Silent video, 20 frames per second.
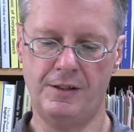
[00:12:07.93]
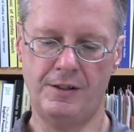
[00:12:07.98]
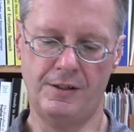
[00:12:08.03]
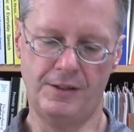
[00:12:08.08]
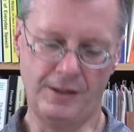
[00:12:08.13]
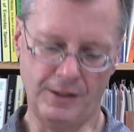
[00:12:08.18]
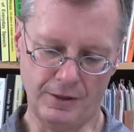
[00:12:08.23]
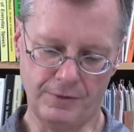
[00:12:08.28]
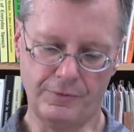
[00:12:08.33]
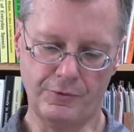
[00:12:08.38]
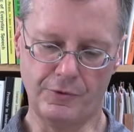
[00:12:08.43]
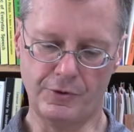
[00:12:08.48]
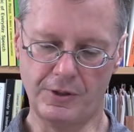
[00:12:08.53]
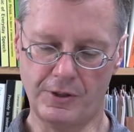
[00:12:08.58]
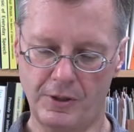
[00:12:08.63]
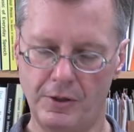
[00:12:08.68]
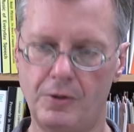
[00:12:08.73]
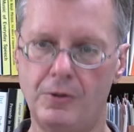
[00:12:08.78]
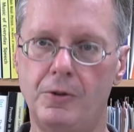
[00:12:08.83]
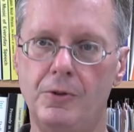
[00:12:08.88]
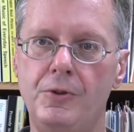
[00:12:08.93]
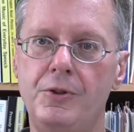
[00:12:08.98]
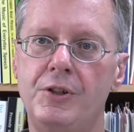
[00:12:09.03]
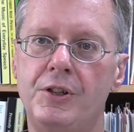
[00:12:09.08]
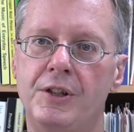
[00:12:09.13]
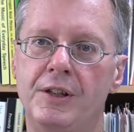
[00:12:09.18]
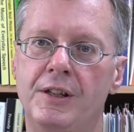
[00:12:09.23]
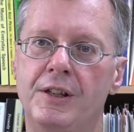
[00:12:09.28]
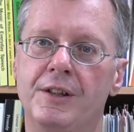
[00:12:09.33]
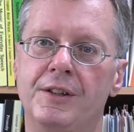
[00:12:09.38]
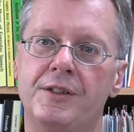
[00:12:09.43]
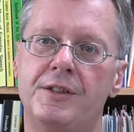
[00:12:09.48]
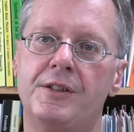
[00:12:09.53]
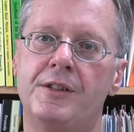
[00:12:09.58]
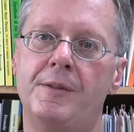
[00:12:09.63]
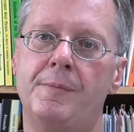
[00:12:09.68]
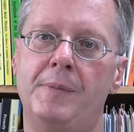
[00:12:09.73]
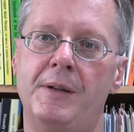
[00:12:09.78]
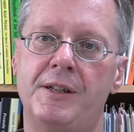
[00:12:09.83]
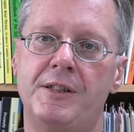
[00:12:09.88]
Therefore, the conclusion is
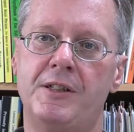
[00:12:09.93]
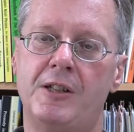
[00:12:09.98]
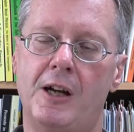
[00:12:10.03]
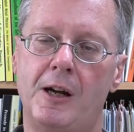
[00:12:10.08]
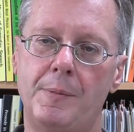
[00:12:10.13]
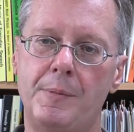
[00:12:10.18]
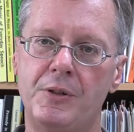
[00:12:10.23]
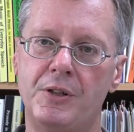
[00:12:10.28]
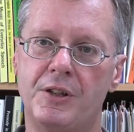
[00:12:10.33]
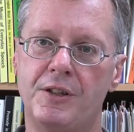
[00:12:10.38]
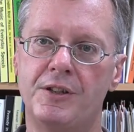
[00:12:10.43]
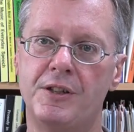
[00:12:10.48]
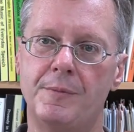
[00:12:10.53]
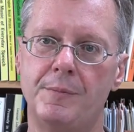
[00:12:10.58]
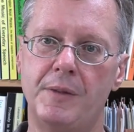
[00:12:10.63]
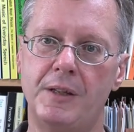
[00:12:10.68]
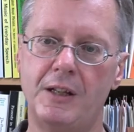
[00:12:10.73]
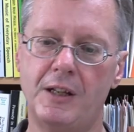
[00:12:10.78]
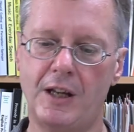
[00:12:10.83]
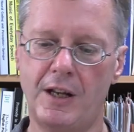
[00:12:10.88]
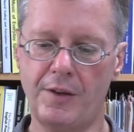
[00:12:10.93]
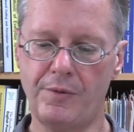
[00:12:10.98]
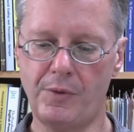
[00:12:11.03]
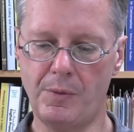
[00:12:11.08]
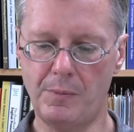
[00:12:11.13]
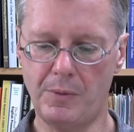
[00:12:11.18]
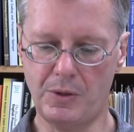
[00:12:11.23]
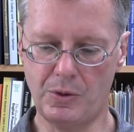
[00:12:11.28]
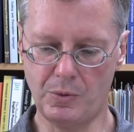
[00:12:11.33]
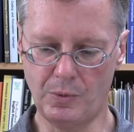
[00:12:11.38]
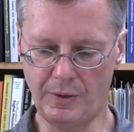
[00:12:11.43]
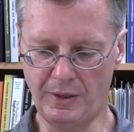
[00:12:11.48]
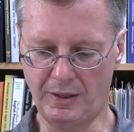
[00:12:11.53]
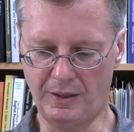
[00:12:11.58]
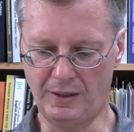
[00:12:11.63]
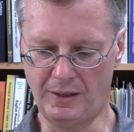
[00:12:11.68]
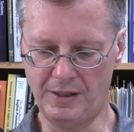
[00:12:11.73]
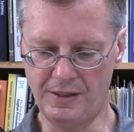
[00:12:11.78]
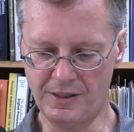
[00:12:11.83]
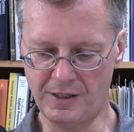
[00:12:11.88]
the best option is something kind of in between.
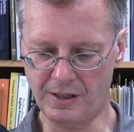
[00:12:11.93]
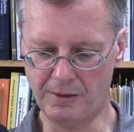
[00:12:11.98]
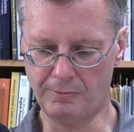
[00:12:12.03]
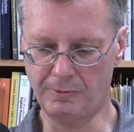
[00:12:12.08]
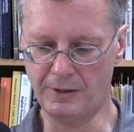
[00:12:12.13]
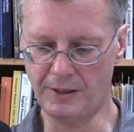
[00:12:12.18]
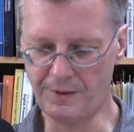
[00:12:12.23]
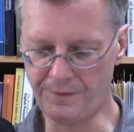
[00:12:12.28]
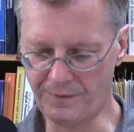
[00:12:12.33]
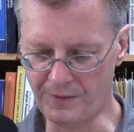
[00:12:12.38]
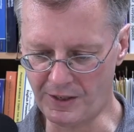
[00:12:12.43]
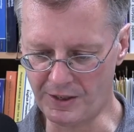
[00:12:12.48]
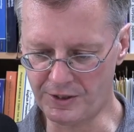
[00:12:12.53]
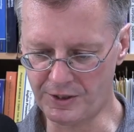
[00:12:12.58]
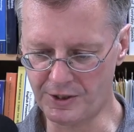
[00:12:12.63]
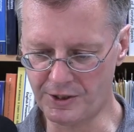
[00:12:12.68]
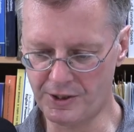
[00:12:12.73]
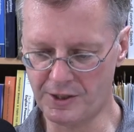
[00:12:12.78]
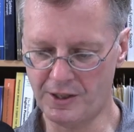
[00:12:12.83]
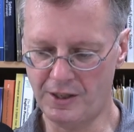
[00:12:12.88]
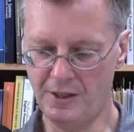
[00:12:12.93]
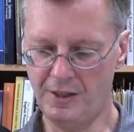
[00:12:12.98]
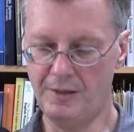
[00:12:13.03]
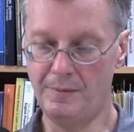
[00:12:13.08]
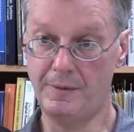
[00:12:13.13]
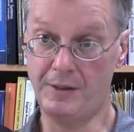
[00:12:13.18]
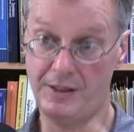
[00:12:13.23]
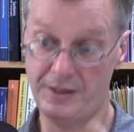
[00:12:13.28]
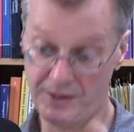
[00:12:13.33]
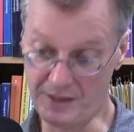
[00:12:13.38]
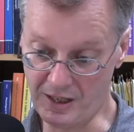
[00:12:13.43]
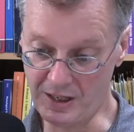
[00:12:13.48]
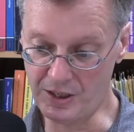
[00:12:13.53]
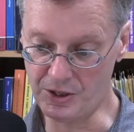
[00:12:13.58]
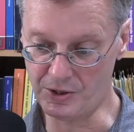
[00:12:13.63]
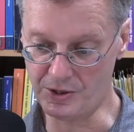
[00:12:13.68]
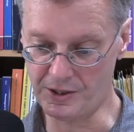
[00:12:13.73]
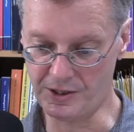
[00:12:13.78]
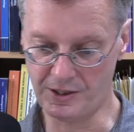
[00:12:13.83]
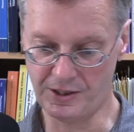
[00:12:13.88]
He's not really a fascist. He's
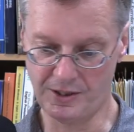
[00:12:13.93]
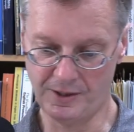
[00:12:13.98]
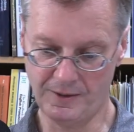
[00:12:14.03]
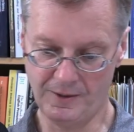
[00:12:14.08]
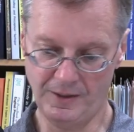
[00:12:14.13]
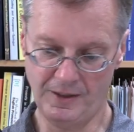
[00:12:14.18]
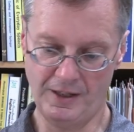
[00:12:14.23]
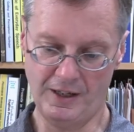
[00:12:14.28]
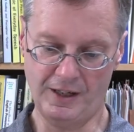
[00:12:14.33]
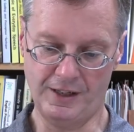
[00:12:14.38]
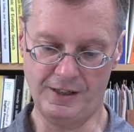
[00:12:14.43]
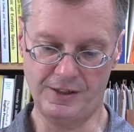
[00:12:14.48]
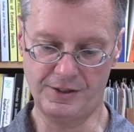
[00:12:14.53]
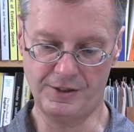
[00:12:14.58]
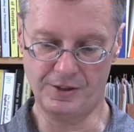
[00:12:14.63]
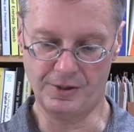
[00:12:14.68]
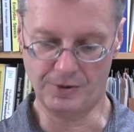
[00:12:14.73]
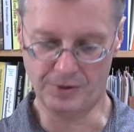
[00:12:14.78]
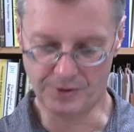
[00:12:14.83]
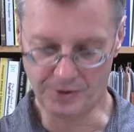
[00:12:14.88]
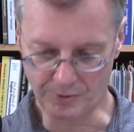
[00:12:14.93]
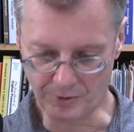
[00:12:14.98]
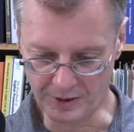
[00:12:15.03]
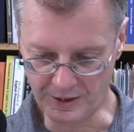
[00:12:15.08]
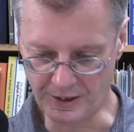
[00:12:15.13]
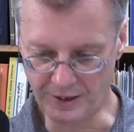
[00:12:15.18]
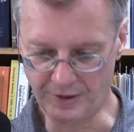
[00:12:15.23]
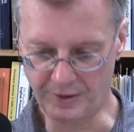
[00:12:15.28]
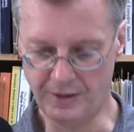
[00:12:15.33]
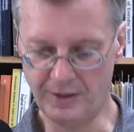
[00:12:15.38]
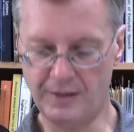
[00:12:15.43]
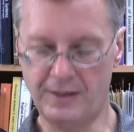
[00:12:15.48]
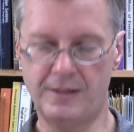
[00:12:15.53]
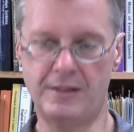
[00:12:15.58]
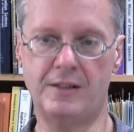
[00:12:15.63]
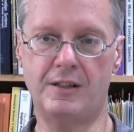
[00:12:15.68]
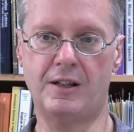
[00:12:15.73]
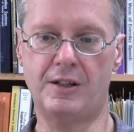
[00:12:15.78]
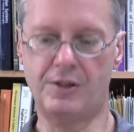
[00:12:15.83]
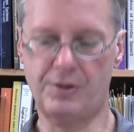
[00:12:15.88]
dangerous as an authoritarian,
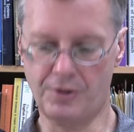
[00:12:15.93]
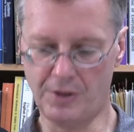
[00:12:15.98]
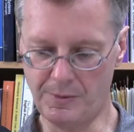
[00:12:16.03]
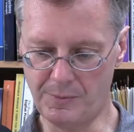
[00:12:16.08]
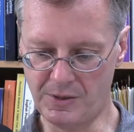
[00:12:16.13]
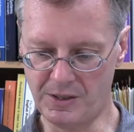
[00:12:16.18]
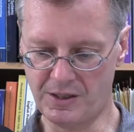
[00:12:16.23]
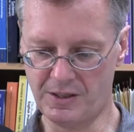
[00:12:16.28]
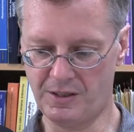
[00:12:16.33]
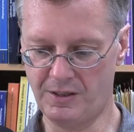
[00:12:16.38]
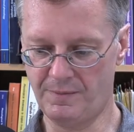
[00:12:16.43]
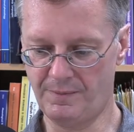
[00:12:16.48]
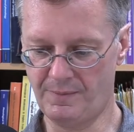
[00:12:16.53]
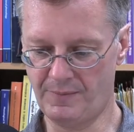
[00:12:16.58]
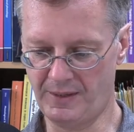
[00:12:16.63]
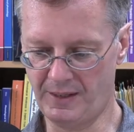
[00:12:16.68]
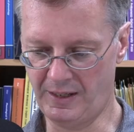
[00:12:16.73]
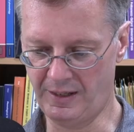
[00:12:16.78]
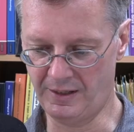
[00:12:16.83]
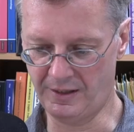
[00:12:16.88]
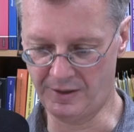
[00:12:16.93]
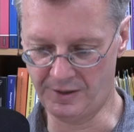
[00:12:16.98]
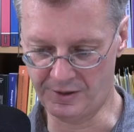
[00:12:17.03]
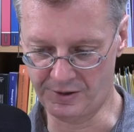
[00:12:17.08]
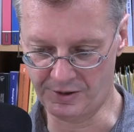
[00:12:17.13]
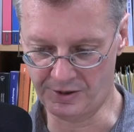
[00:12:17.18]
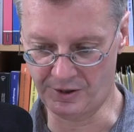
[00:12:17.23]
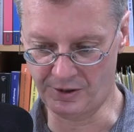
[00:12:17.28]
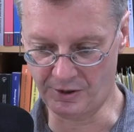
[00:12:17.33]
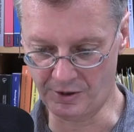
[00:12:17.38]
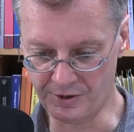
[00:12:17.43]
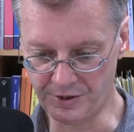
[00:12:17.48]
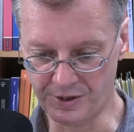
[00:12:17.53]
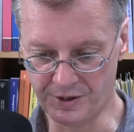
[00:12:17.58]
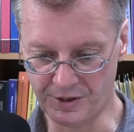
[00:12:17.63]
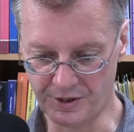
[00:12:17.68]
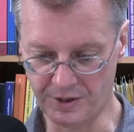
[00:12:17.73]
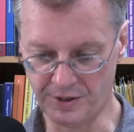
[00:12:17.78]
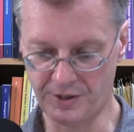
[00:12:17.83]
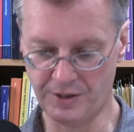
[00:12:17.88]
as an extremist, and as a
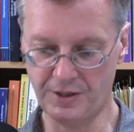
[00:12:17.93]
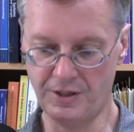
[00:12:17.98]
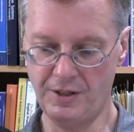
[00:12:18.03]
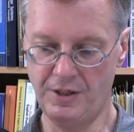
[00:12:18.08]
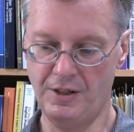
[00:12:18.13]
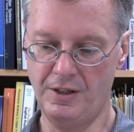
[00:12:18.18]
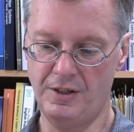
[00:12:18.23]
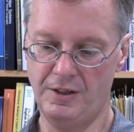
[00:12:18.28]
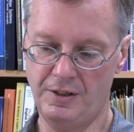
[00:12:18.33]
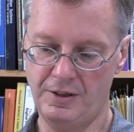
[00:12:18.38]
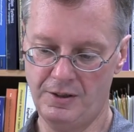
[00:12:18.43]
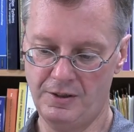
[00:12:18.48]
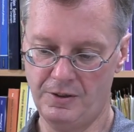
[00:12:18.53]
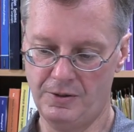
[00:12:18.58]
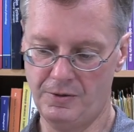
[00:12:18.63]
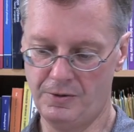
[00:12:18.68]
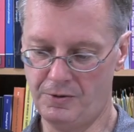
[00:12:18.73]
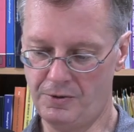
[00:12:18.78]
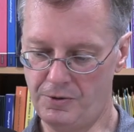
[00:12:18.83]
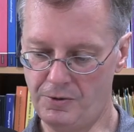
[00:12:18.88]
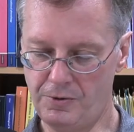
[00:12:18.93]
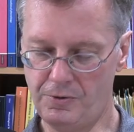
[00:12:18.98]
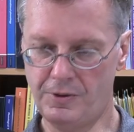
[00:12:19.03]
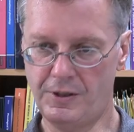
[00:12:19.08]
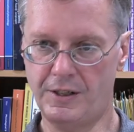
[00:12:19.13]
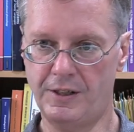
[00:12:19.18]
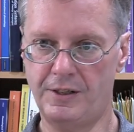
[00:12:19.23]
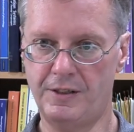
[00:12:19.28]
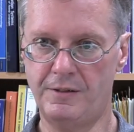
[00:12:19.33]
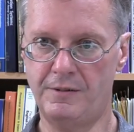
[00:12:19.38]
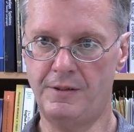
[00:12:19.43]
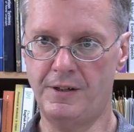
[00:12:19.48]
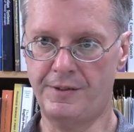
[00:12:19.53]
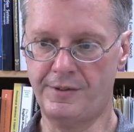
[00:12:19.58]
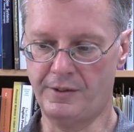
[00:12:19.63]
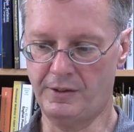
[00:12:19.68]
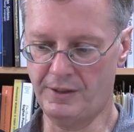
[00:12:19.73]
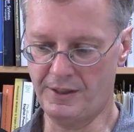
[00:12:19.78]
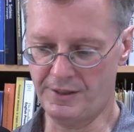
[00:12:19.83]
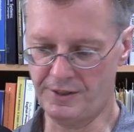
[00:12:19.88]
narcissist who can
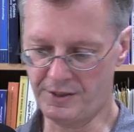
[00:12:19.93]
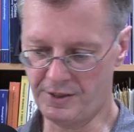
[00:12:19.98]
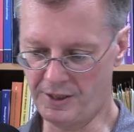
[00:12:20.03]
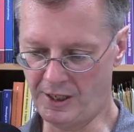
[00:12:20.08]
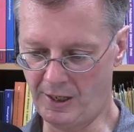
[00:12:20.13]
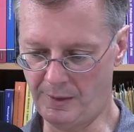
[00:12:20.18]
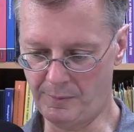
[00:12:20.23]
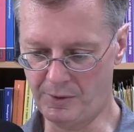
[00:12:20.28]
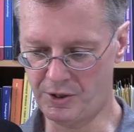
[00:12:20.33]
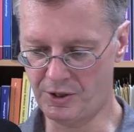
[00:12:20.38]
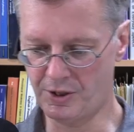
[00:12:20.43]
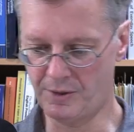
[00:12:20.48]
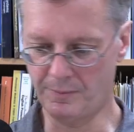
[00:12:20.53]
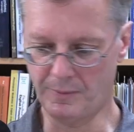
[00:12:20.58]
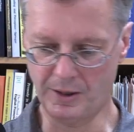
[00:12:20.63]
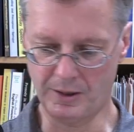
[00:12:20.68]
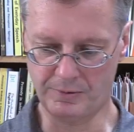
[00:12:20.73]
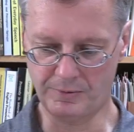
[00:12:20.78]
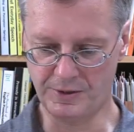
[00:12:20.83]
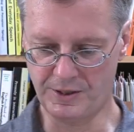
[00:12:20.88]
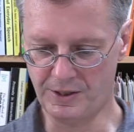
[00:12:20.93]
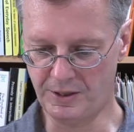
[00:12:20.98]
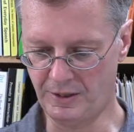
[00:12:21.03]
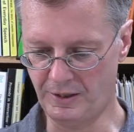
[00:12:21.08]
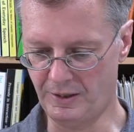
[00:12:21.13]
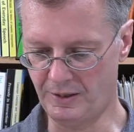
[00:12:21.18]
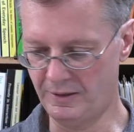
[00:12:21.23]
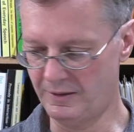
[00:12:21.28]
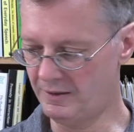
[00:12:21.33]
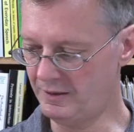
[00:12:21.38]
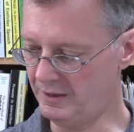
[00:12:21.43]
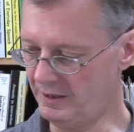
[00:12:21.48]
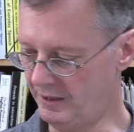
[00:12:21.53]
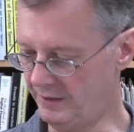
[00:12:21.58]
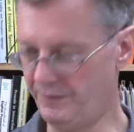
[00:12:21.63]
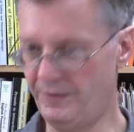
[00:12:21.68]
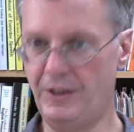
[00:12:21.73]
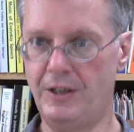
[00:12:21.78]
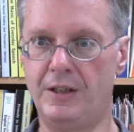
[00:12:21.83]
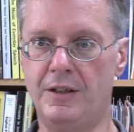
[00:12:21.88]
nonetheless damage democracy
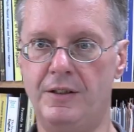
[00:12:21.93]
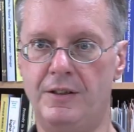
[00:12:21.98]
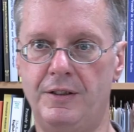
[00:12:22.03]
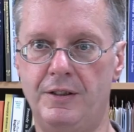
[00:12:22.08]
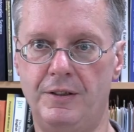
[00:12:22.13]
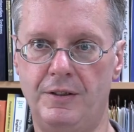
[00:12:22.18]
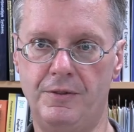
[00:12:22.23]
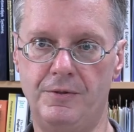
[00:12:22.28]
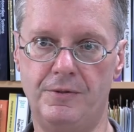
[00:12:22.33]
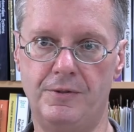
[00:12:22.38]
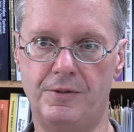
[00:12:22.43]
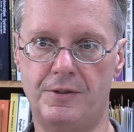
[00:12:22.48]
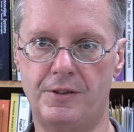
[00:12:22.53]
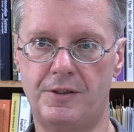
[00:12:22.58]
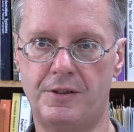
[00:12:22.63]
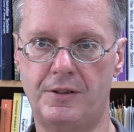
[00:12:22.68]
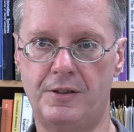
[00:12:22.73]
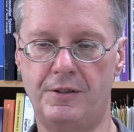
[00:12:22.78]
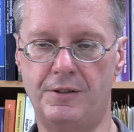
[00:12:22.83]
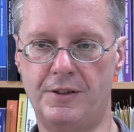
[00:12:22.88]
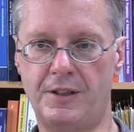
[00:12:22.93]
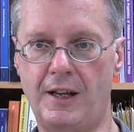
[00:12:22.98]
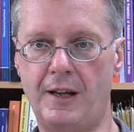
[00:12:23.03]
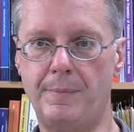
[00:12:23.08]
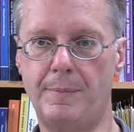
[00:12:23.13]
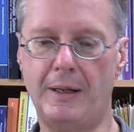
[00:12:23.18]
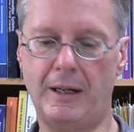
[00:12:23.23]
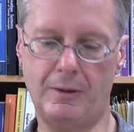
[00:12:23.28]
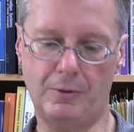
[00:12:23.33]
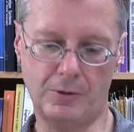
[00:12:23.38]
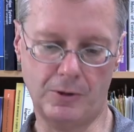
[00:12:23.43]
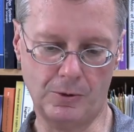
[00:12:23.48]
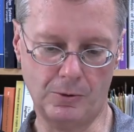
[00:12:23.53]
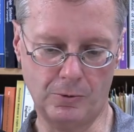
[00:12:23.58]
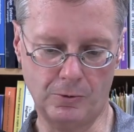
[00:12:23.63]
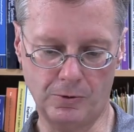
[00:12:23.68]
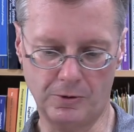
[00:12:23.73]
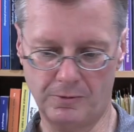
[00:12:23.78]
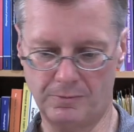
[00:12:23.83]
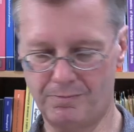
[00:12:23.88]
if he continues to stay in power,
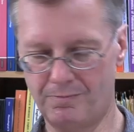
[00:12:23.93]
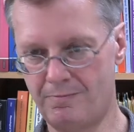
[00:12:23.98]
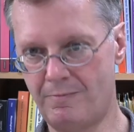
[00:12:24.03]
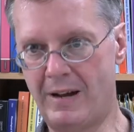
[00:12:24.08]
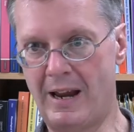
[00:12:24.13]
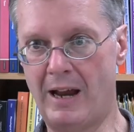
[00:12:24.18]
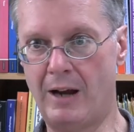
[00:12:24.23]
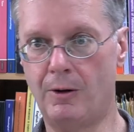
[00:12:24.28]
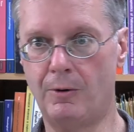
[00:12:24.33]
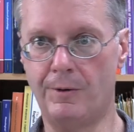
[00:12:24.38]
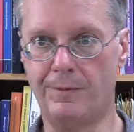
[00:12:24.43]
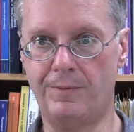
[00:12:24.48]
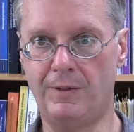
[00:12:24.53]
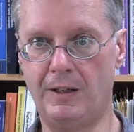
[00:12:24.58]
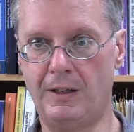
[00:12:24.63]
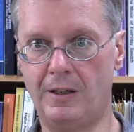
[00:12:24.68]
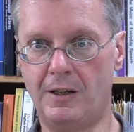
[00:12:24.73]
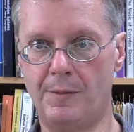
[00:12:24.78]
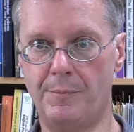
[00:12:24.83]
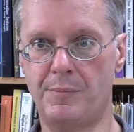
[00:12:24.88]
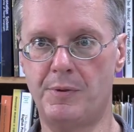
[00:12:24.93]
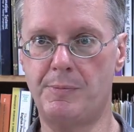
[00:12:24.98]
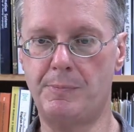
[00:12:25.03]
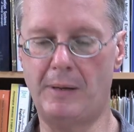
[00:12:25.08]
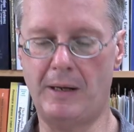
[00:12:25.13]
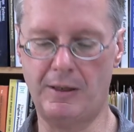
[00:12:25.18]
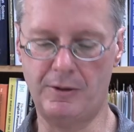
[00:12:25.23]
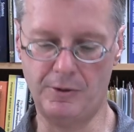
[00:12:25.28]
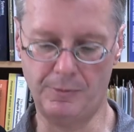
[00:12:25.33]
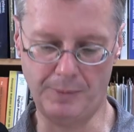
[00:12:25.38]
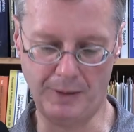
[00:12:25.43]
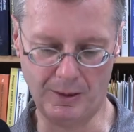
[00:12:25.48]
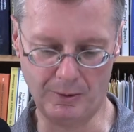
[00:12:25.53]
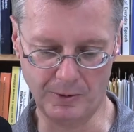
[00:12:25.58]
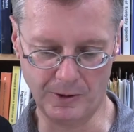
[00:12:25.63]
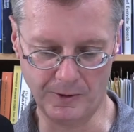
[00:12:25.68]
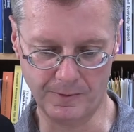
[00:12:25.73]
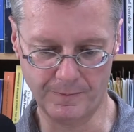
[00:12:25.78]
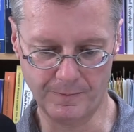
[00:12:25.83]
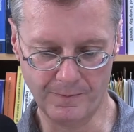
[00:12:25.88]
or now if he comes back to
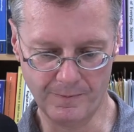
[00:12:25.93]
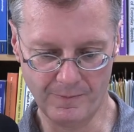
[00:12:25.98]
power.